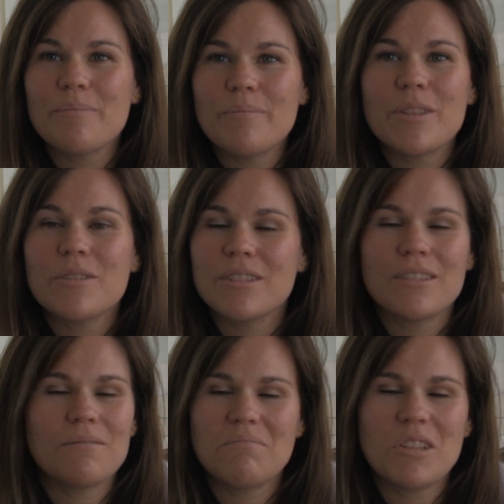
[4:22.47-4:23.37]
But there's,
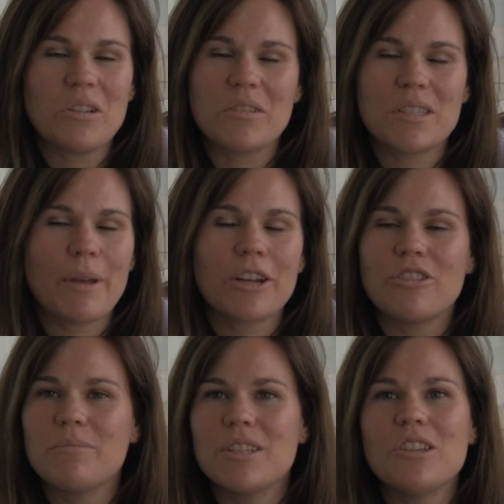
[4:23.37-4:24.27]
you know, the
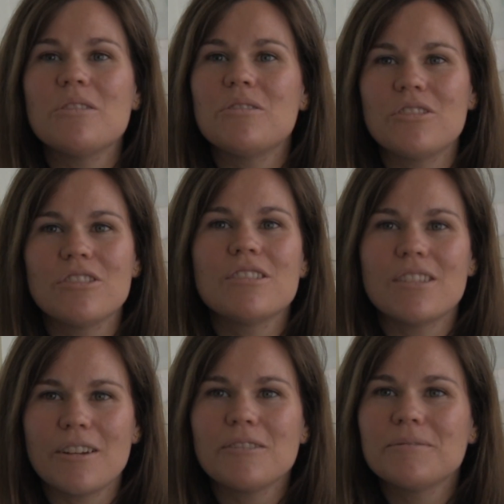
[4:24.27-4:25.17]
spectrum's huge.
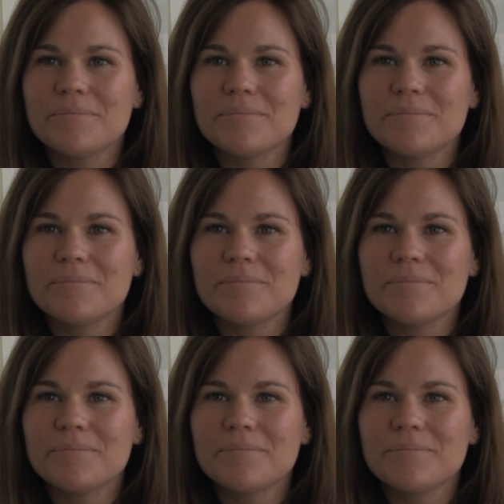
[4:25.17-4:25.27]
So.